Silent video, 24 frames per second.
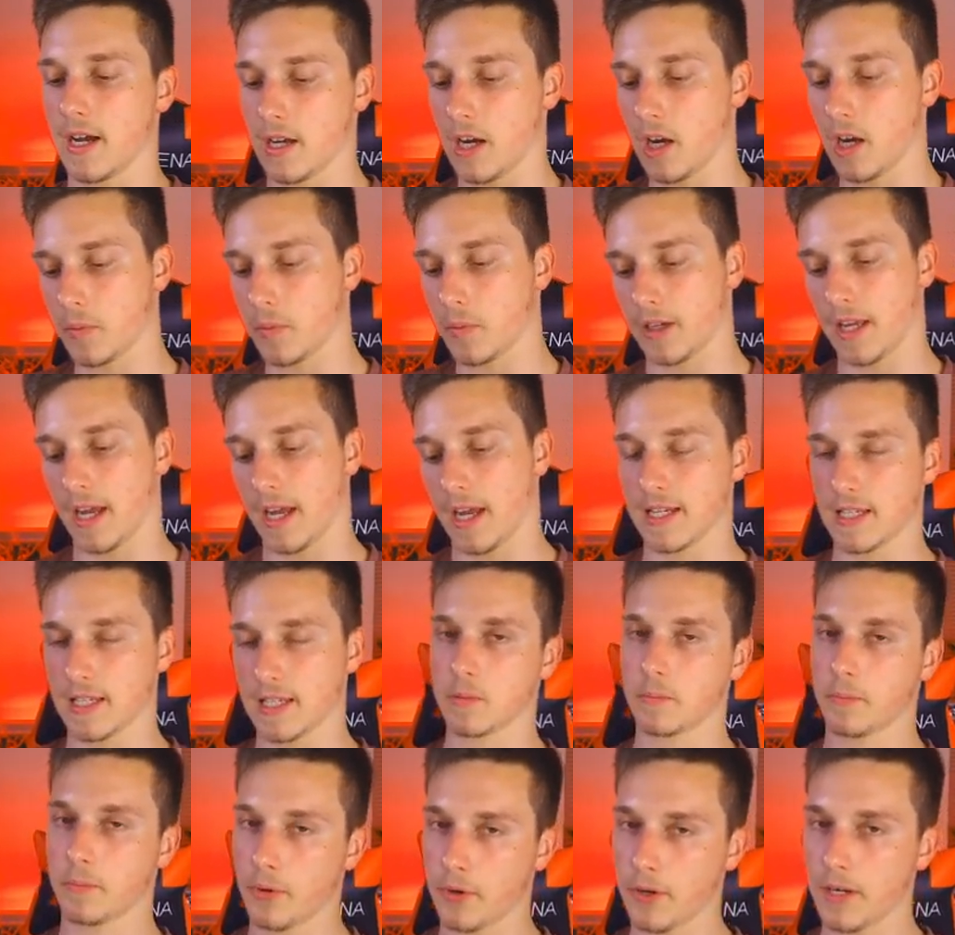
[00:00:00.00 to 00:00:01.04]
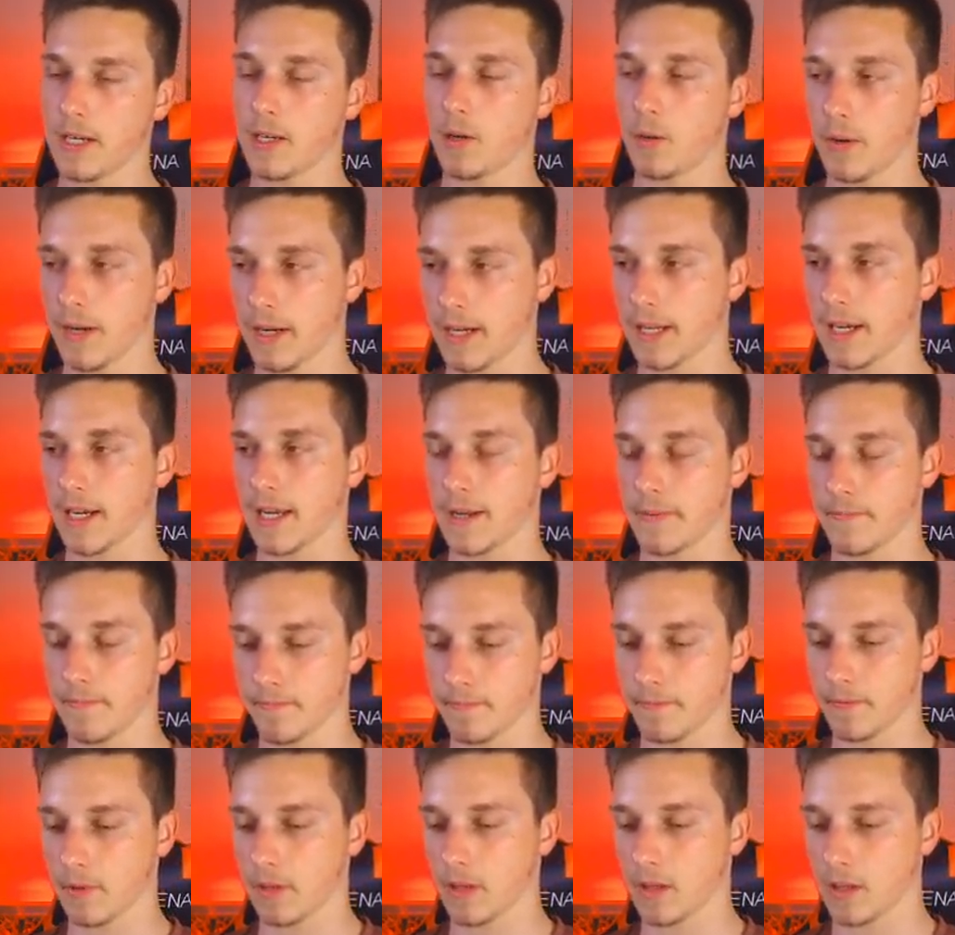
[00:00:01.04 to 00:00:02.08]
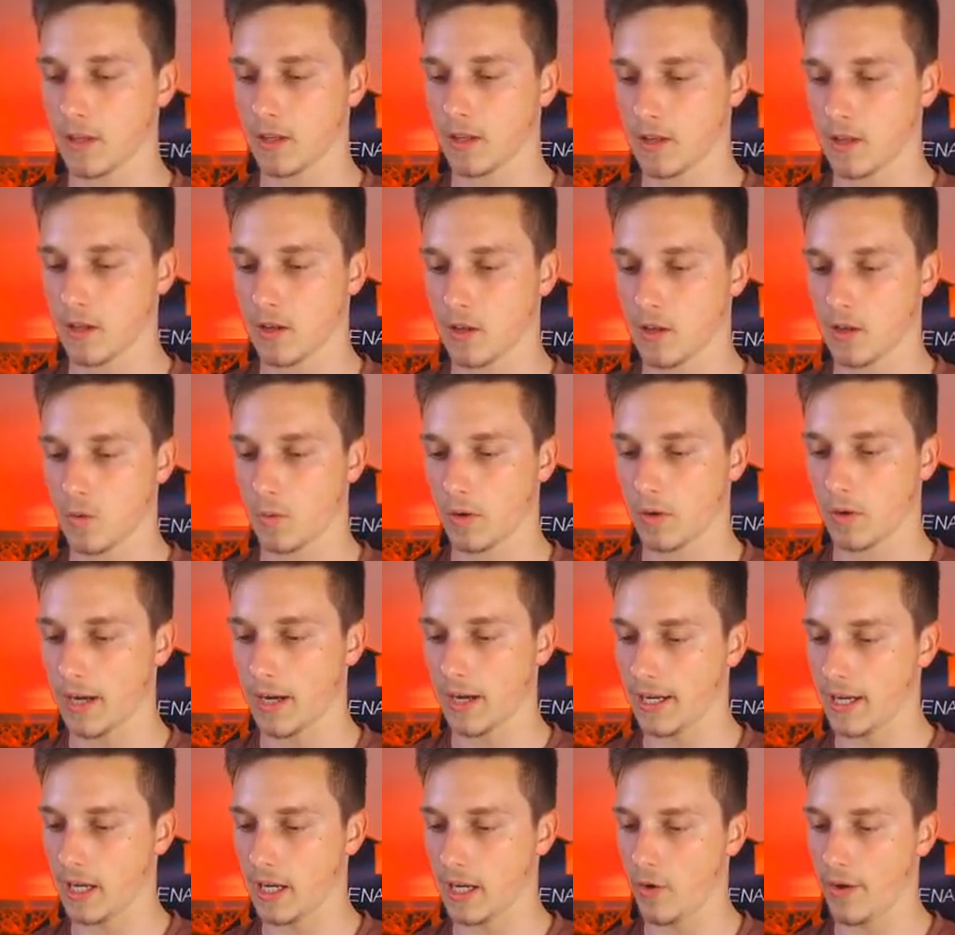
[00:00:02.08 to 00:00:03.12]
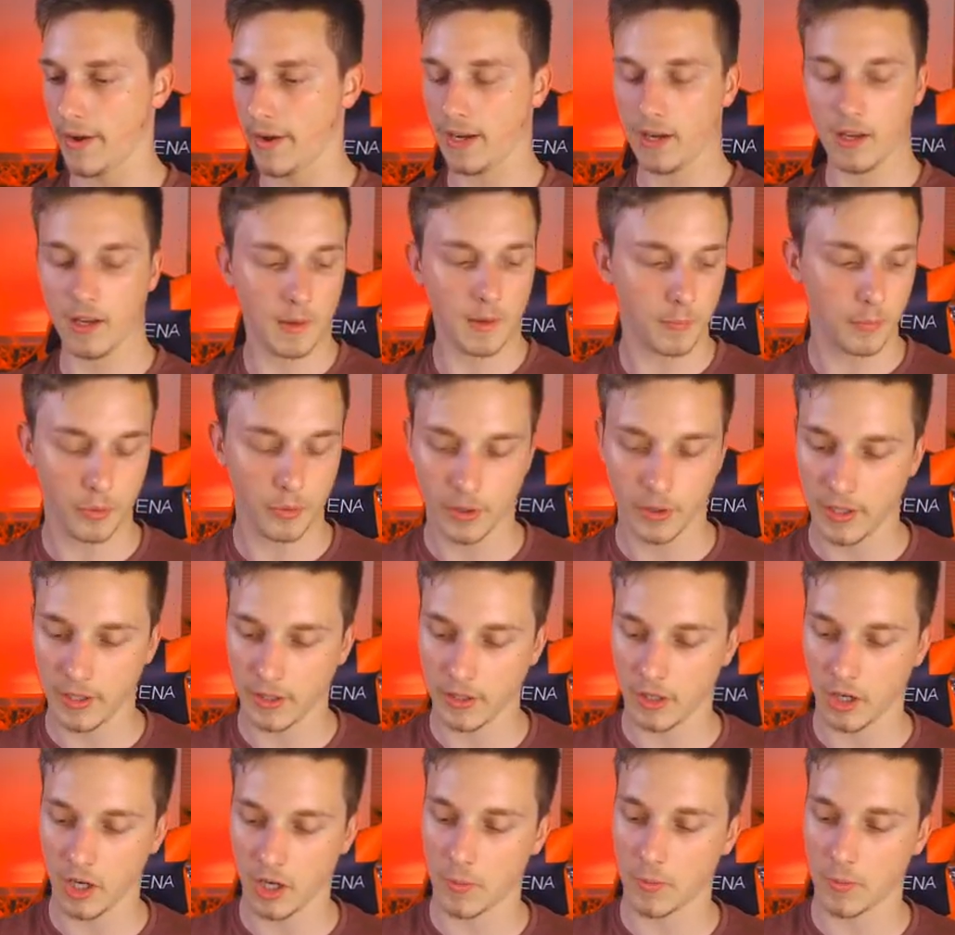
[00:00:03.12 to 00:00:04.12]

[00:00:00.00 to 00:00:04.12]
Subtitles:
I open cases pretty quickly. When I get going, I'm pretty good at